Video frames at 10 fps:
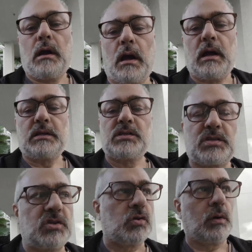Uh,
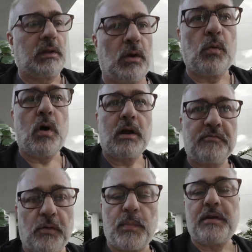just a short little walk
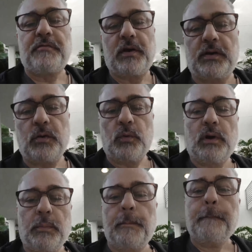from my front
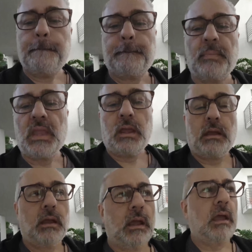door.
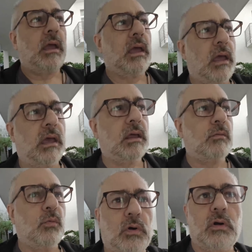
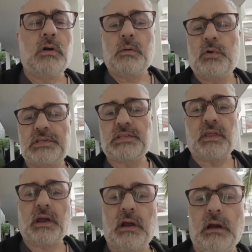And we're almost
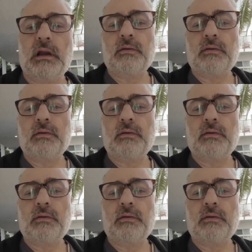there.